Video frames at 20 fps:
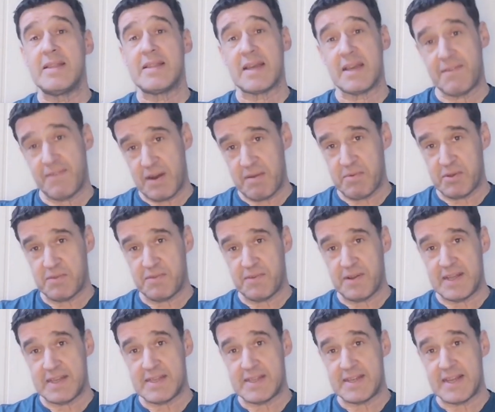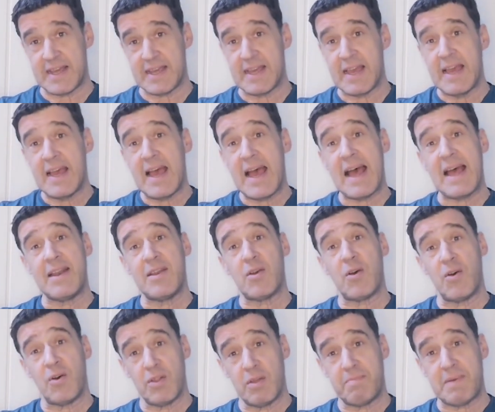Thank you very much for listening, and
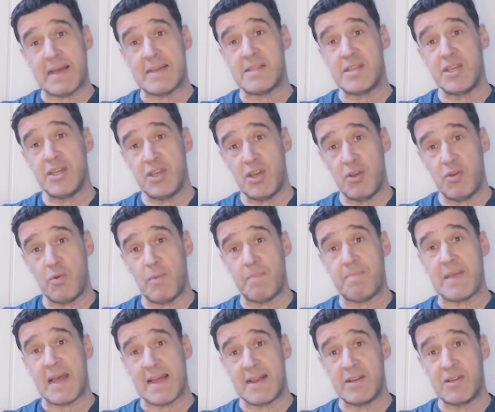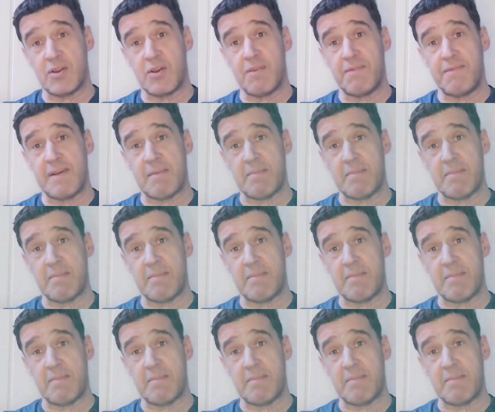all the best to you and your